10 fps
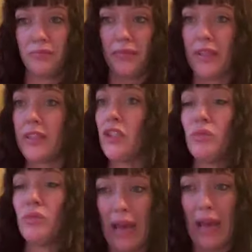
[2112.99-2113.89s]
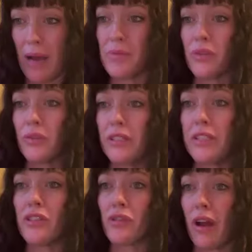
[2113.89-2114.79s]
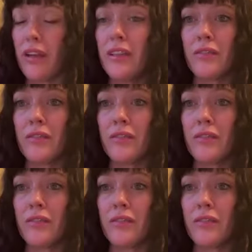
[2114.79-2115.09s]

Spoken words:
think that you absolutely need to try it.